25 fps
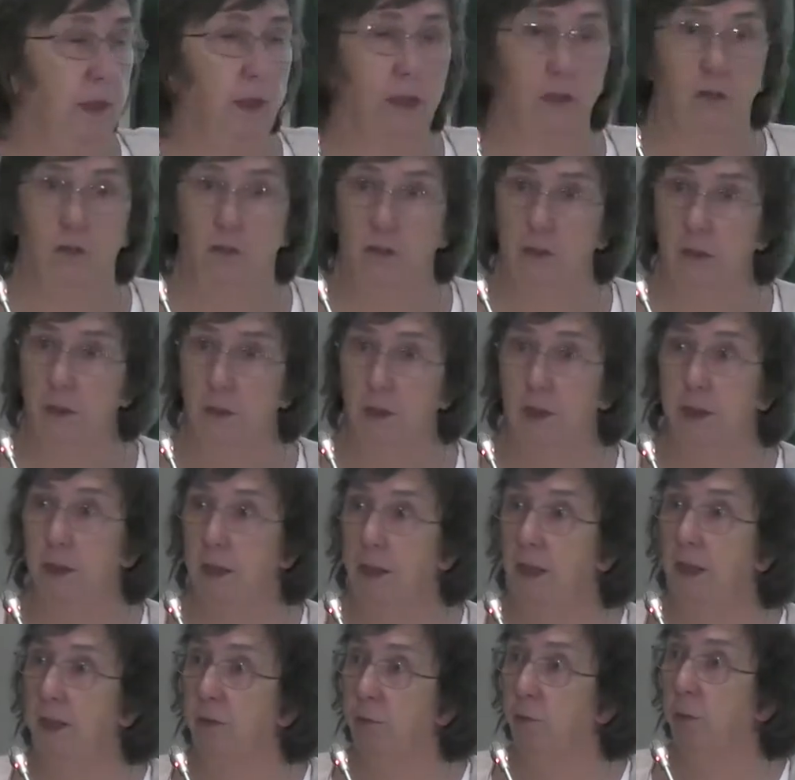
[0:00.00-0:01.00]
A certain
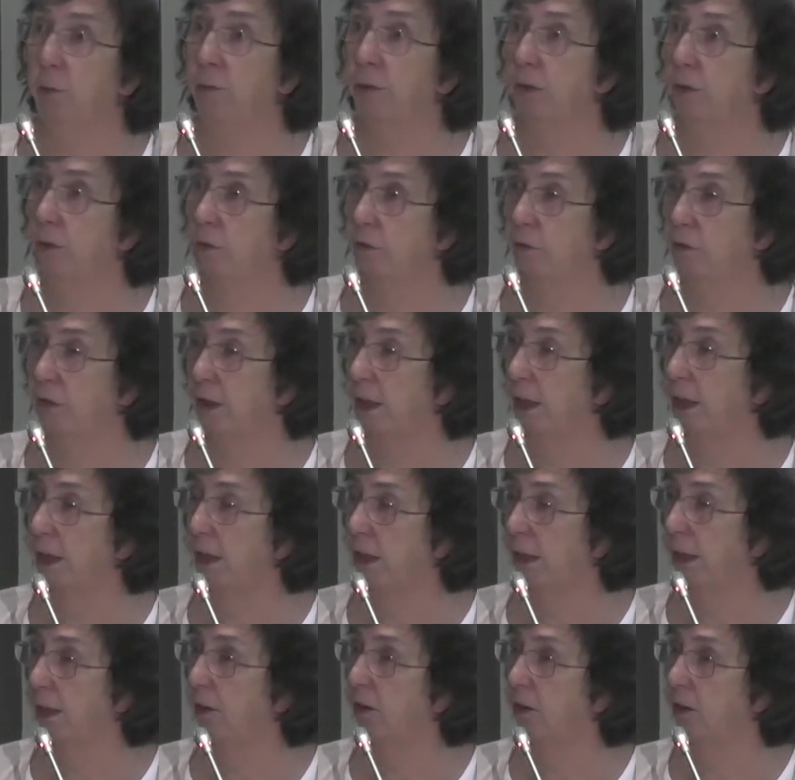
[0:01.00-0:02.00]
kind of woman who'll say,
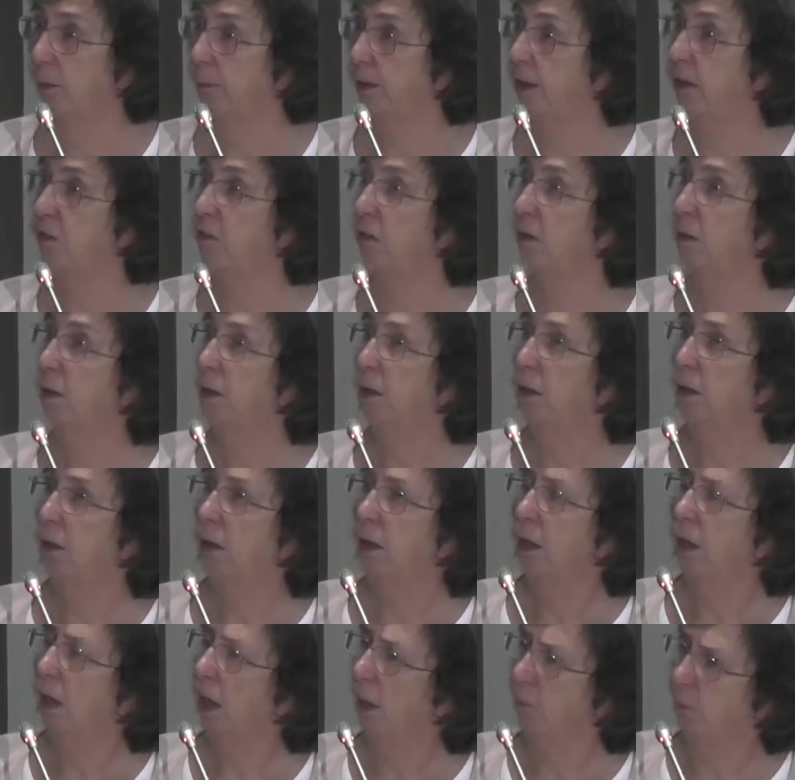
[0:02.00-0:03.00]
"Hang on a minute,
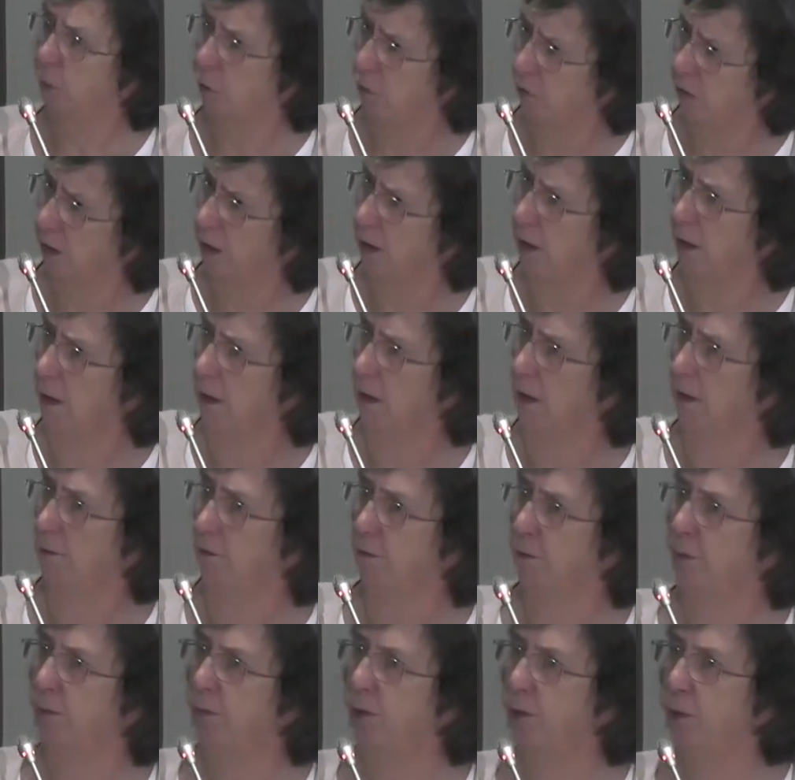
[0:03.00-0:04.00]
I'm not taking that
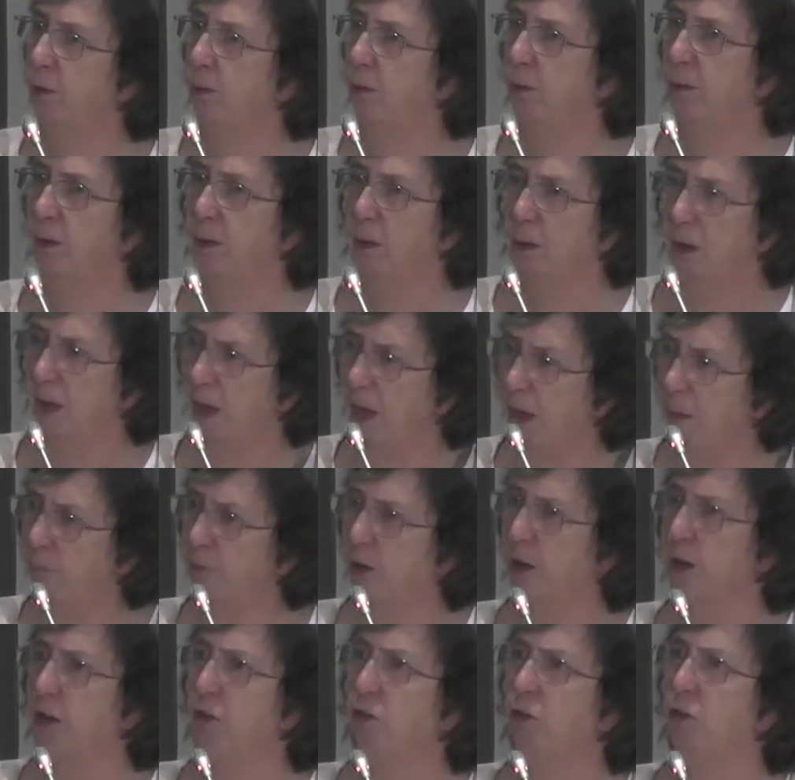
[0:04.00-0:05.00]
from you. I'm
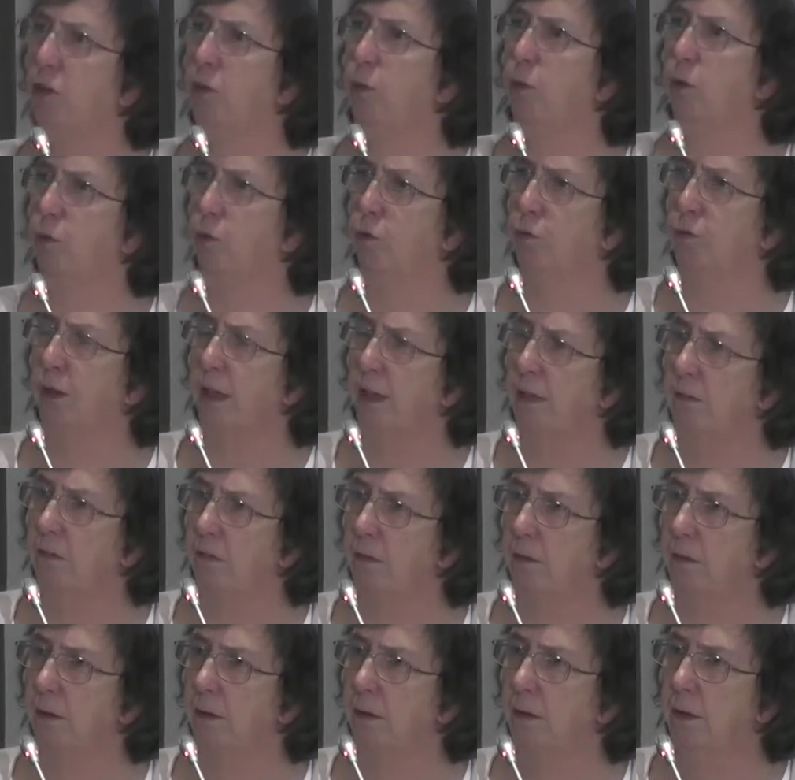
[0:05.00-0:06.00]
going to do what's
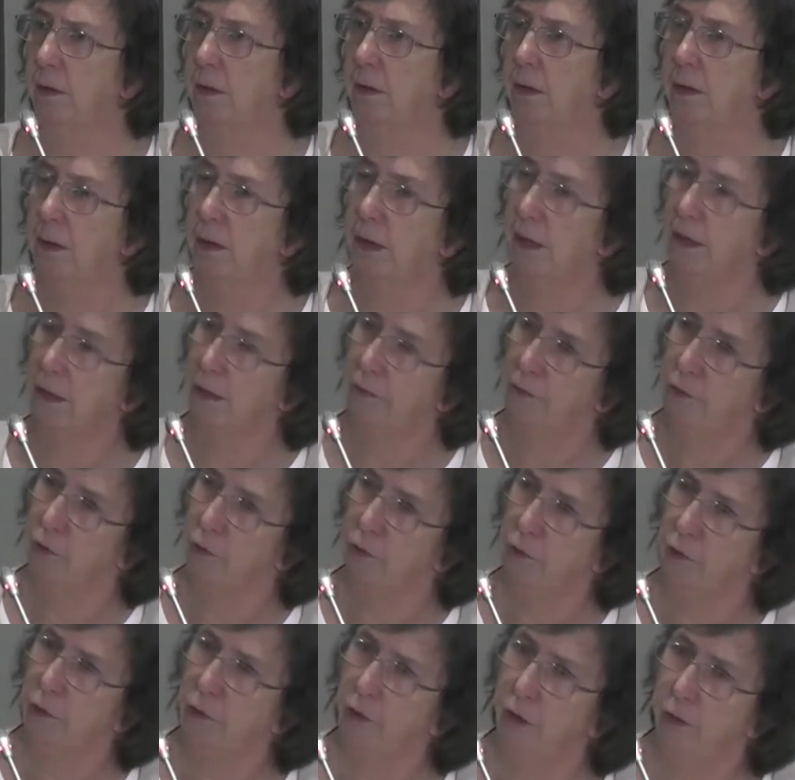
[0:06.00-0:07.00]
right." And if
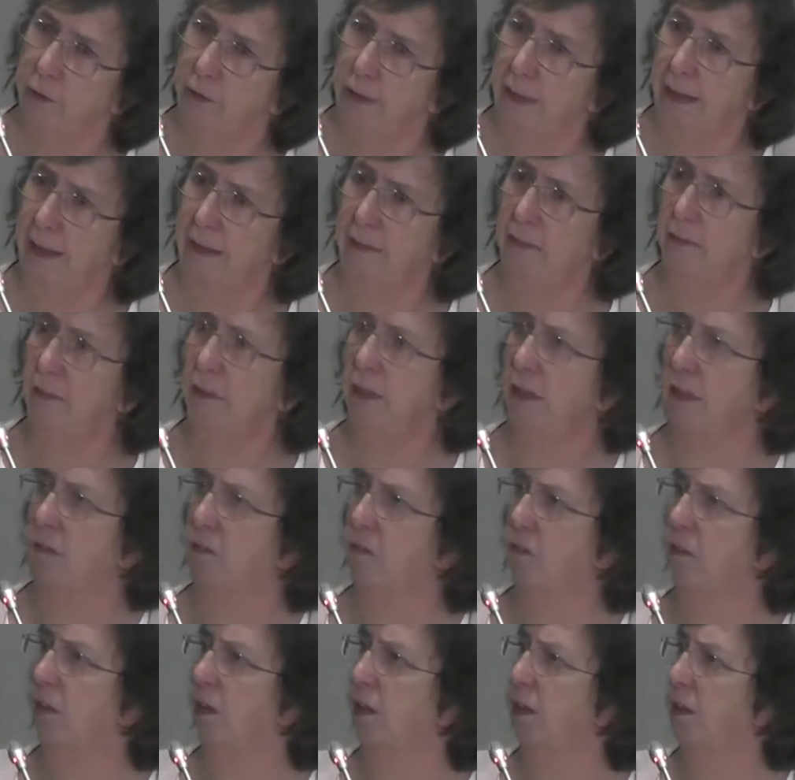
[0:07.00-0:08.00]
you're a new candidate
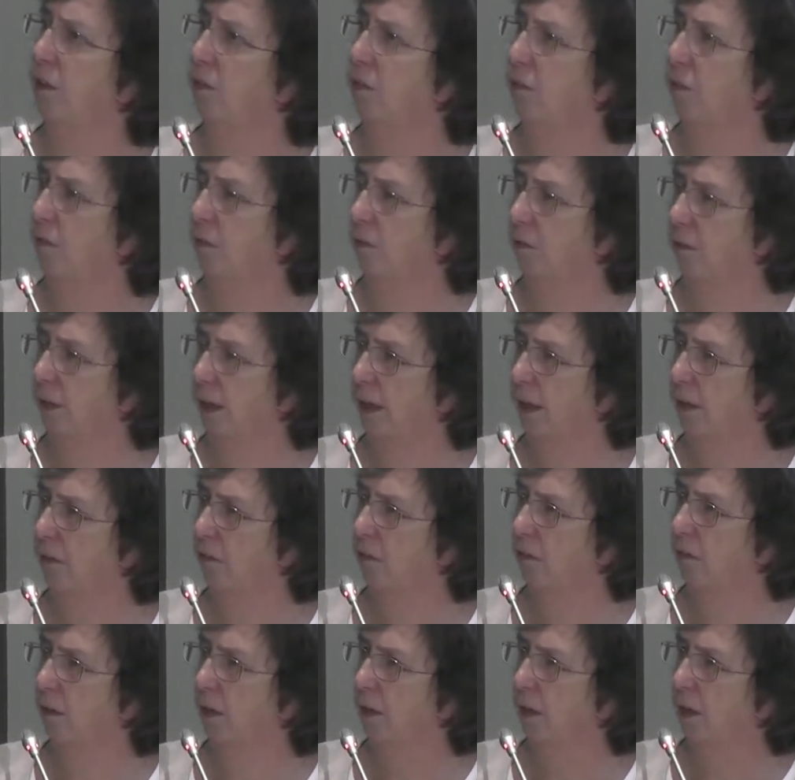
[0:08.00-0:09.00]
seeking to do
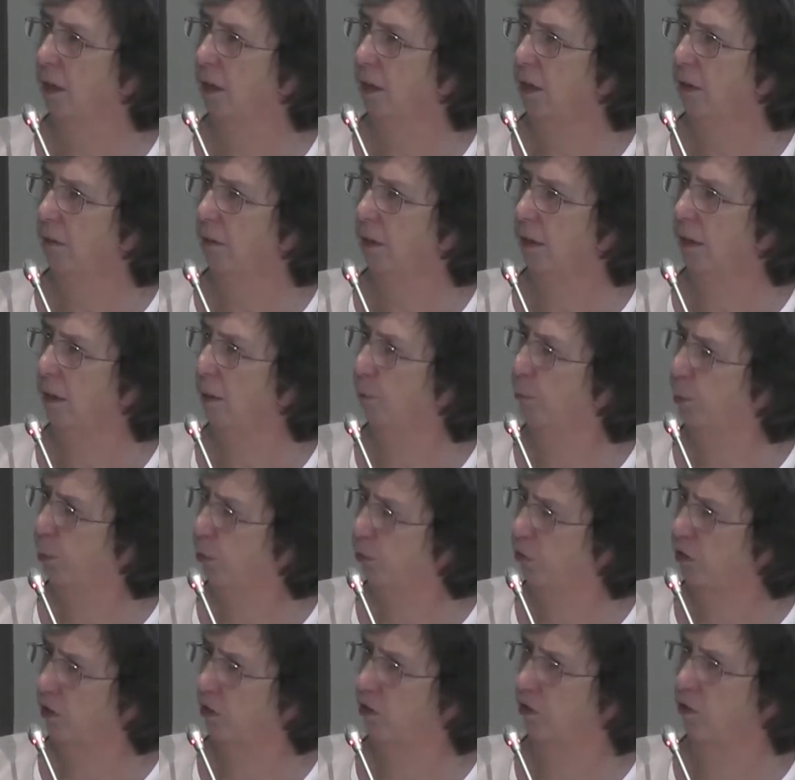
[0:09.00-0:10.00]
that, then the
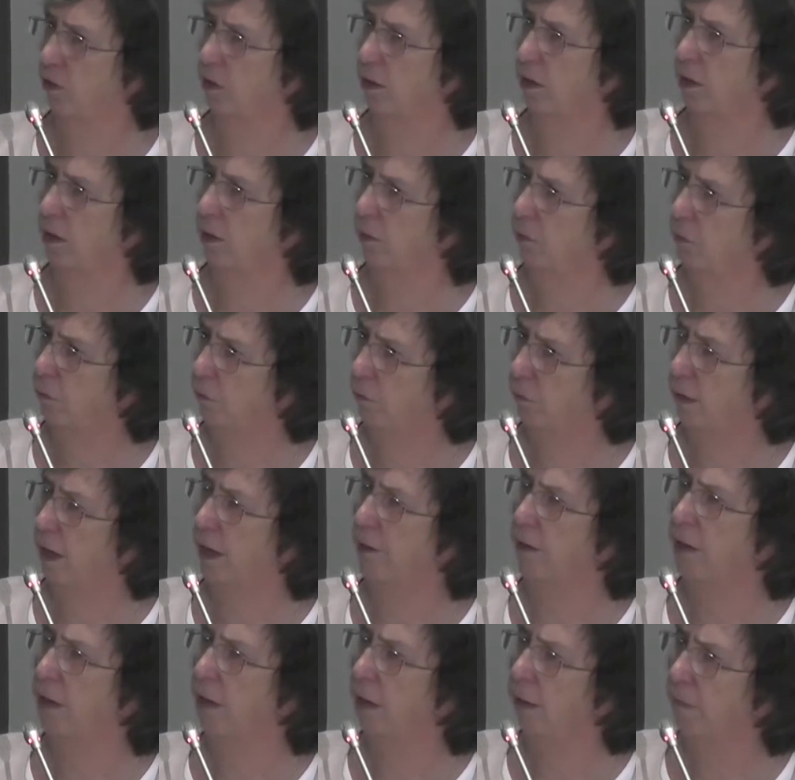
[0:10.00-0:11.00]
position is
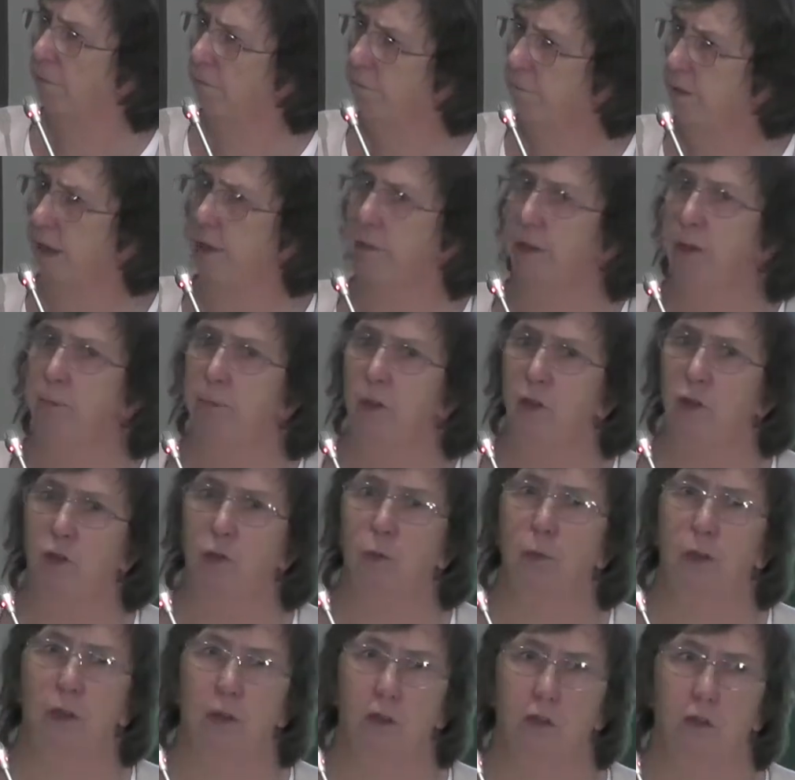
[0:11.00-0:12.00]
very, very much
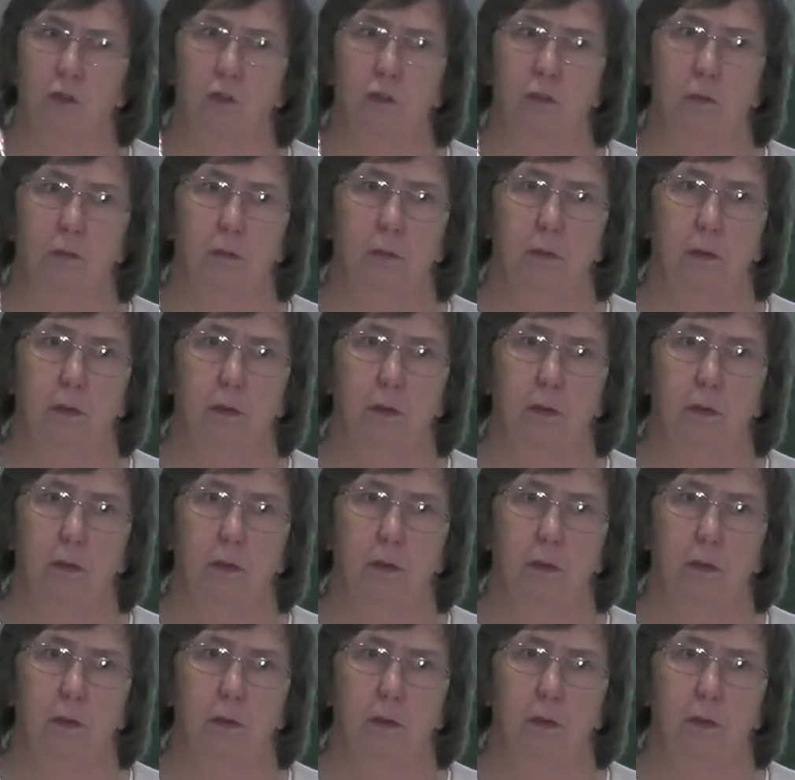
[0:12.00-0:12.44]
worse.